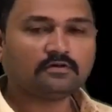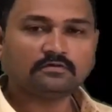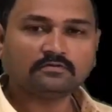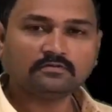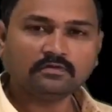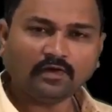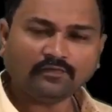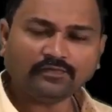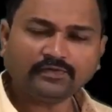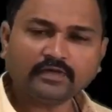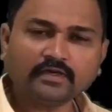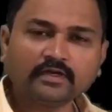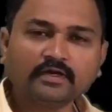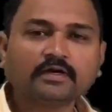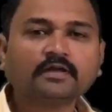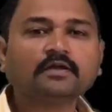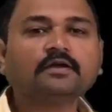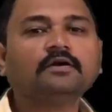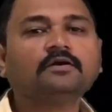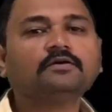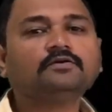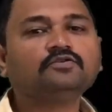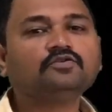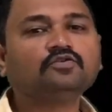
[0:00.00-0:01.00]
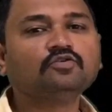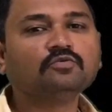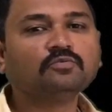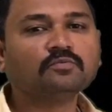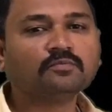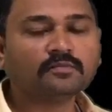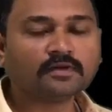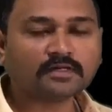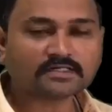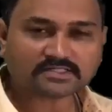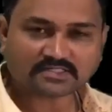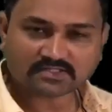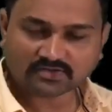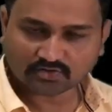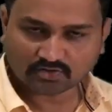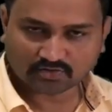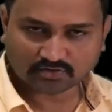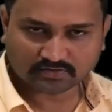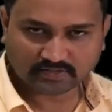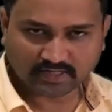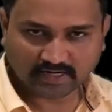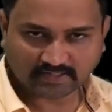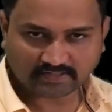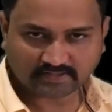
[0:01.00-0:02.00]
Now here you must
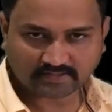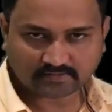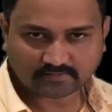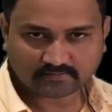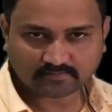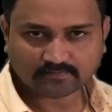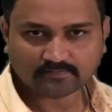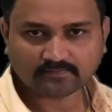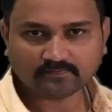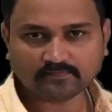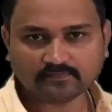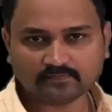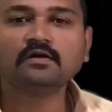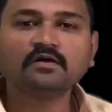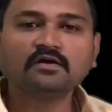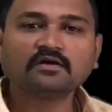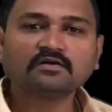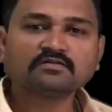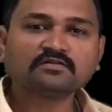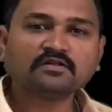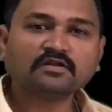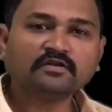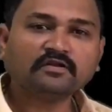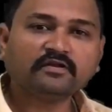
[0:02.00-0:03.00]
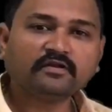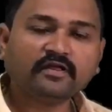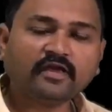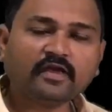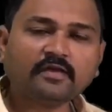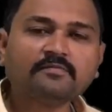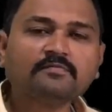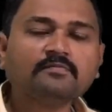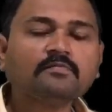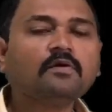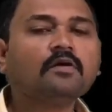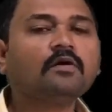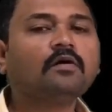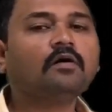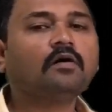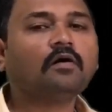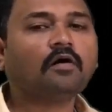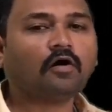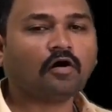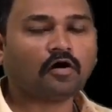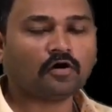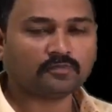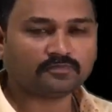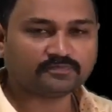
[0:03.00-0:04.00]
note that the name
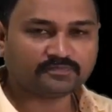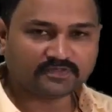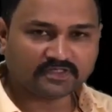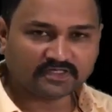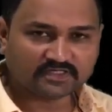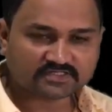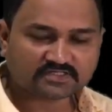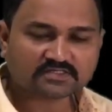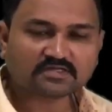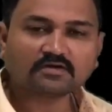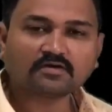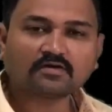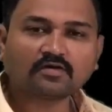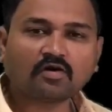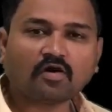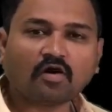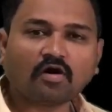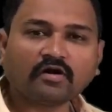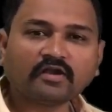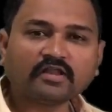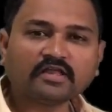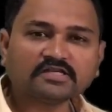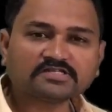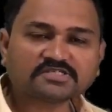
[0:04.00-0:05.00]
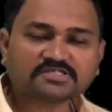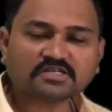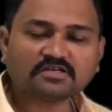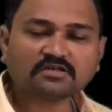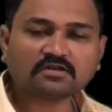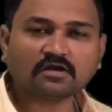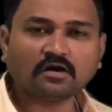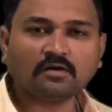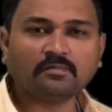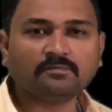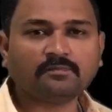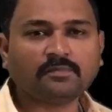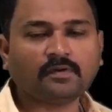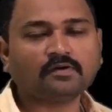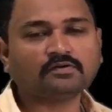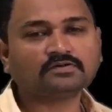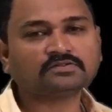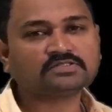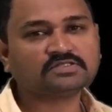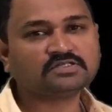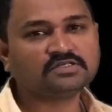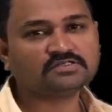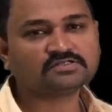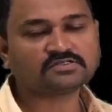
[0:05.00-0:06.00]
of these coordination
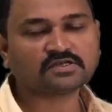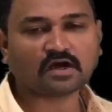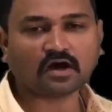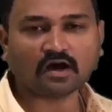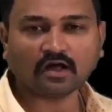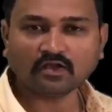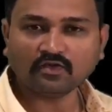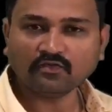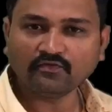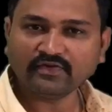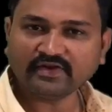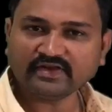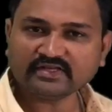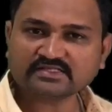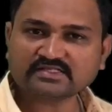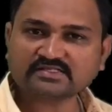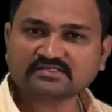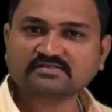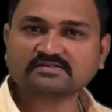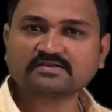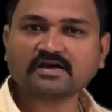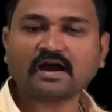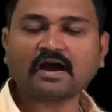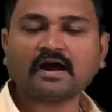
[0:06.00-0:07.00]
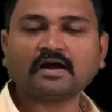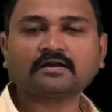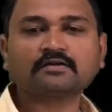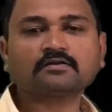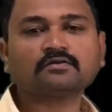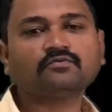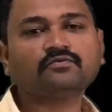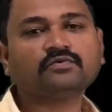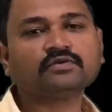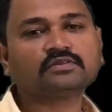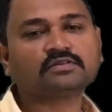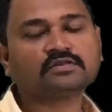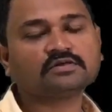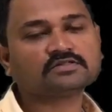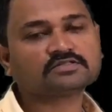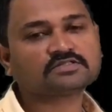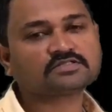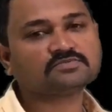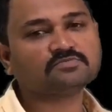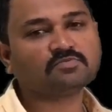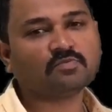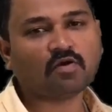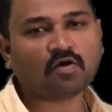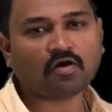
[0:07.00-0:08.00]
compounds is always start with a
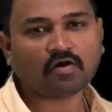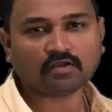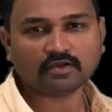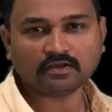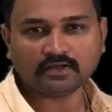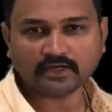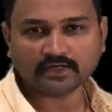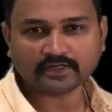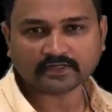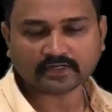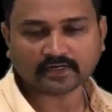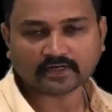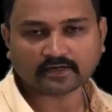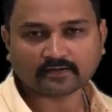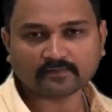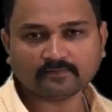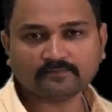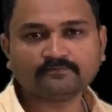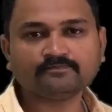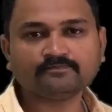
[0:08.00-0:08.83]
small letter,